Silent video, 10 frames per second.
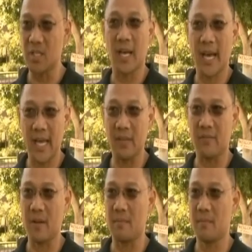to hide
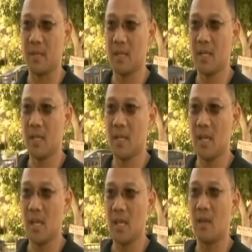from
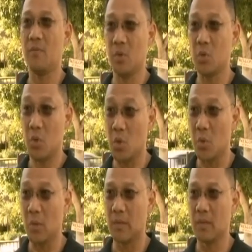if you
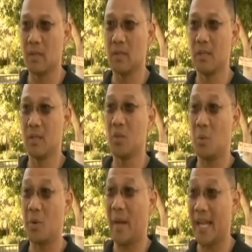knew you
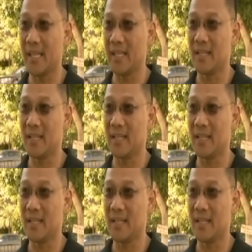were right.